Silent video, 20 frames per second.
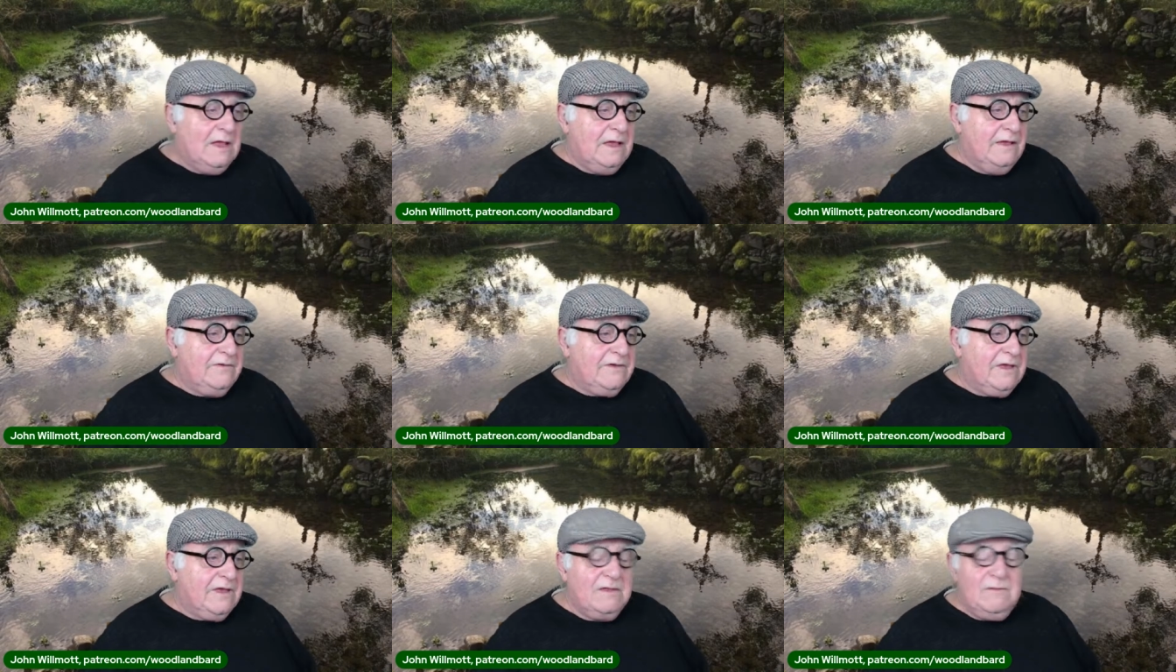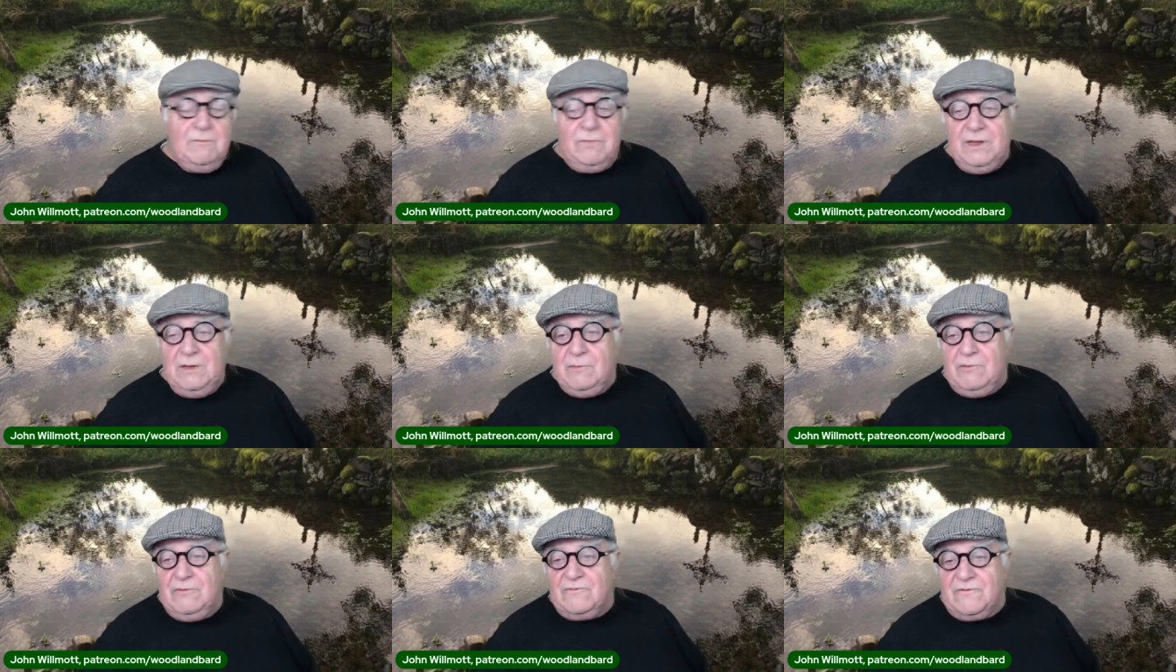is getting
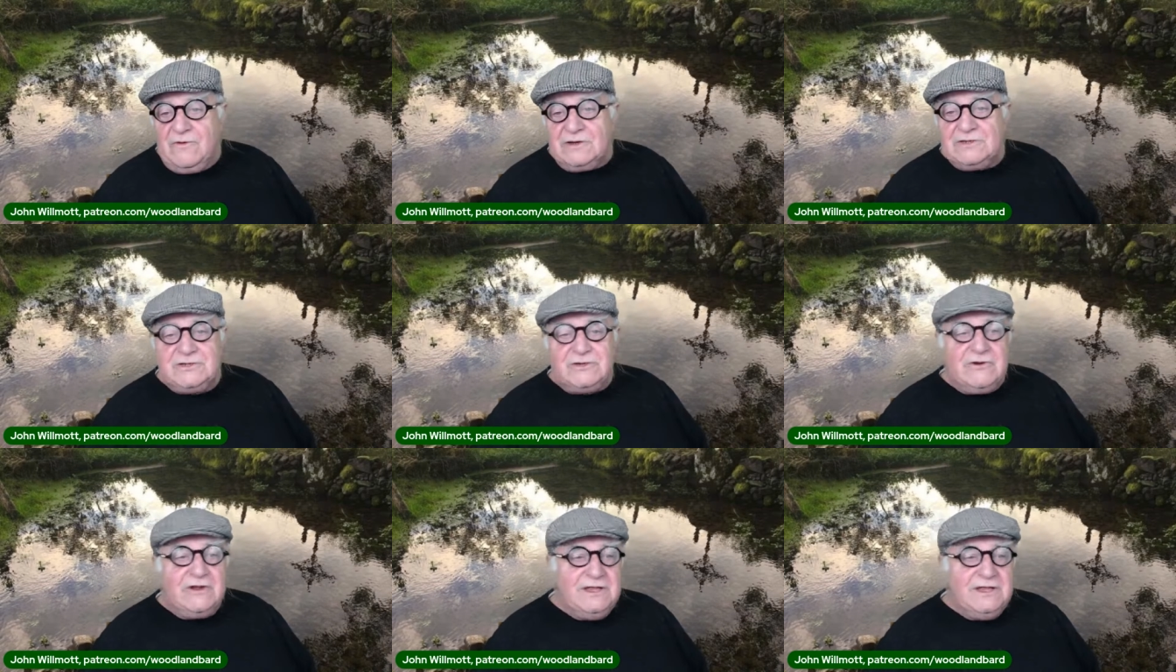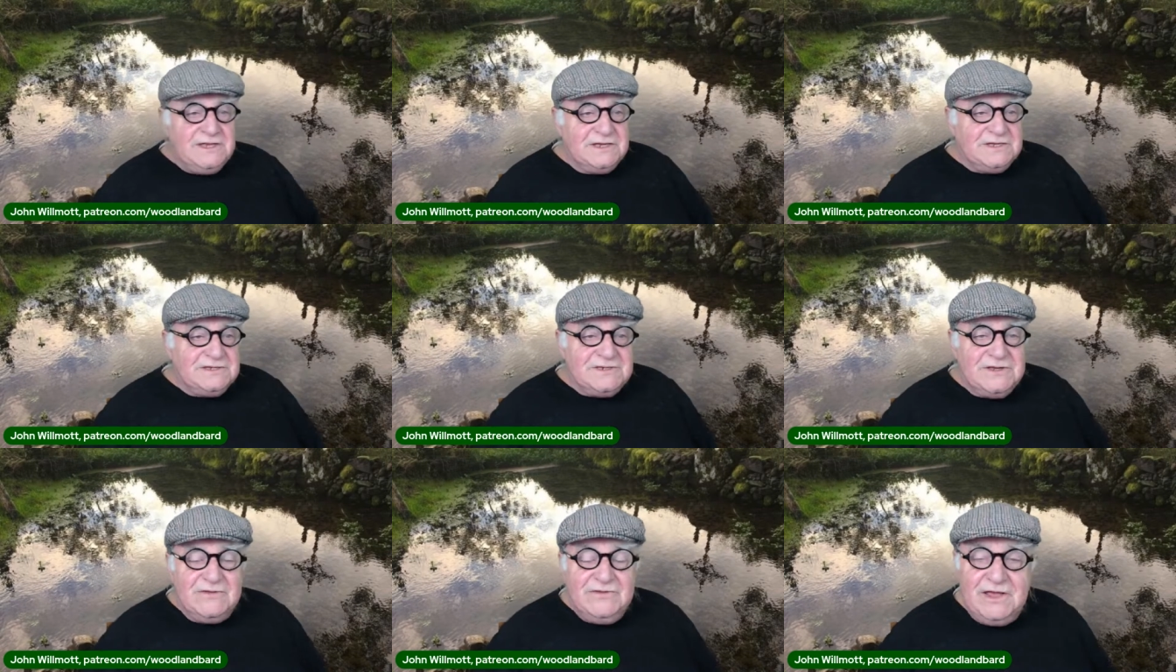people
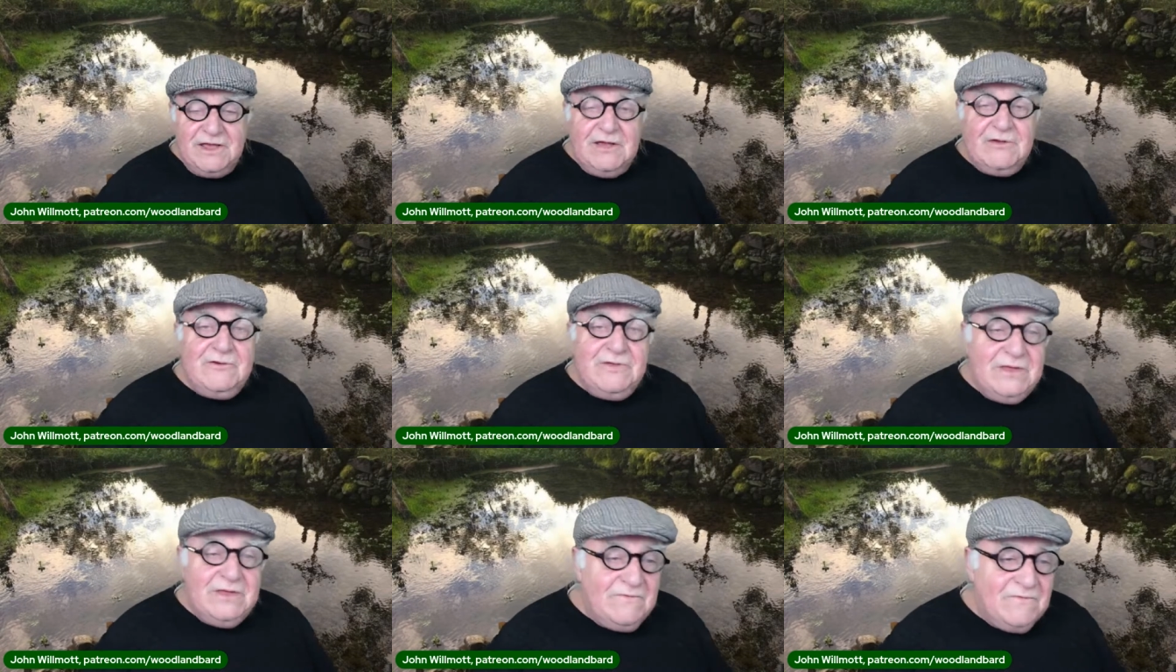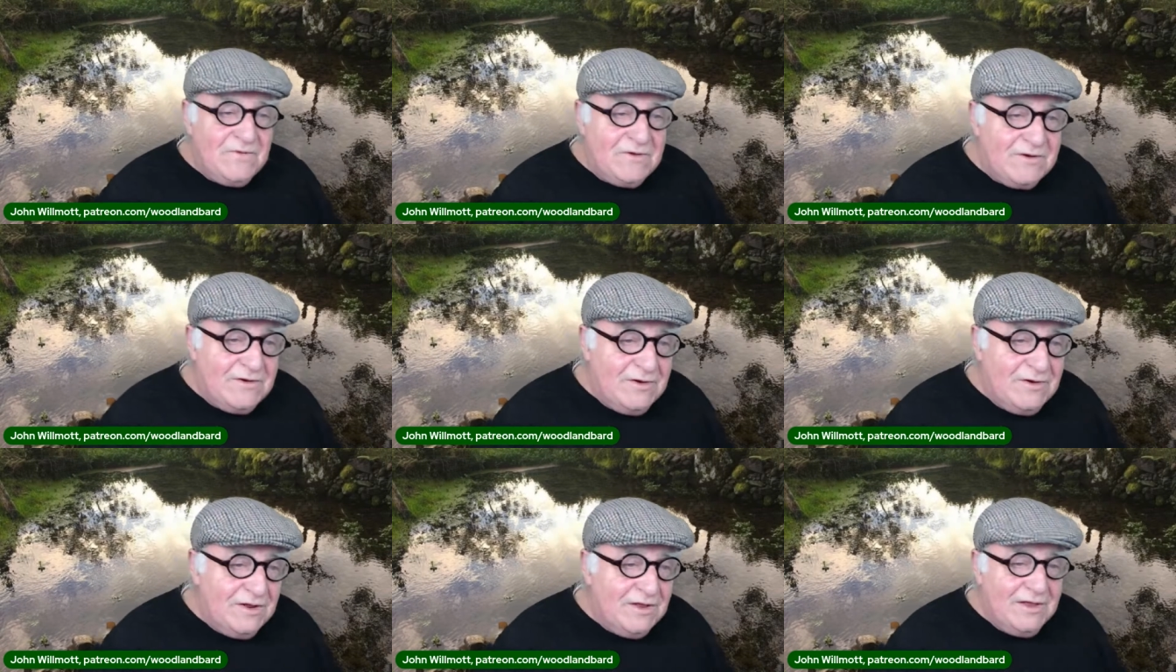frustrating. So they go there
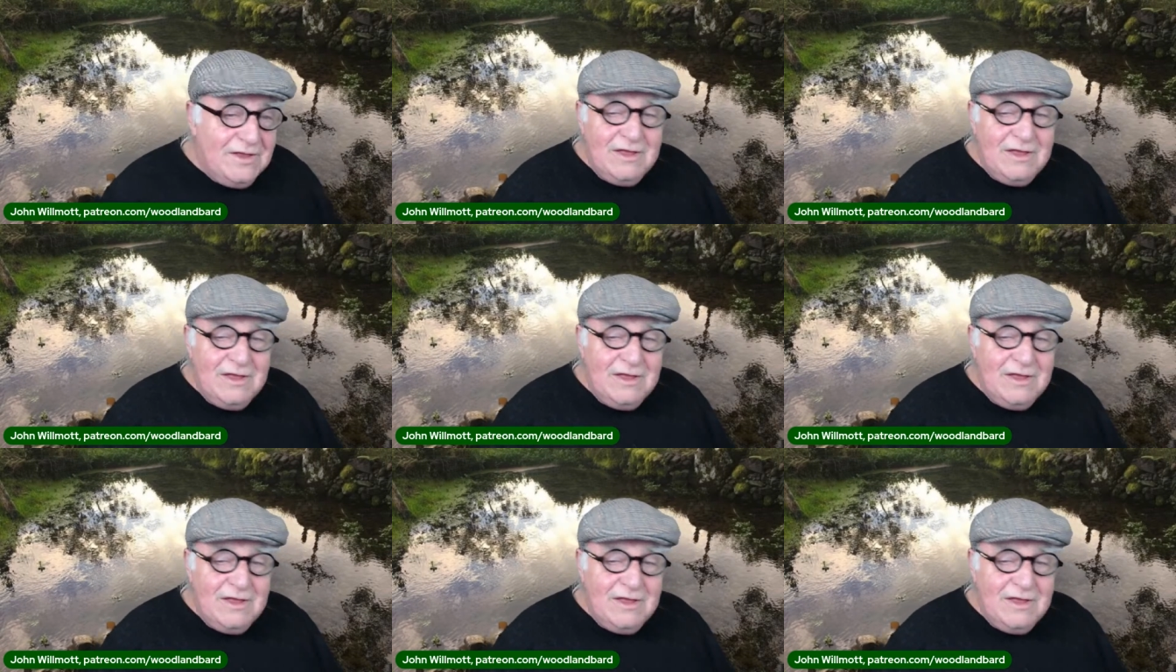for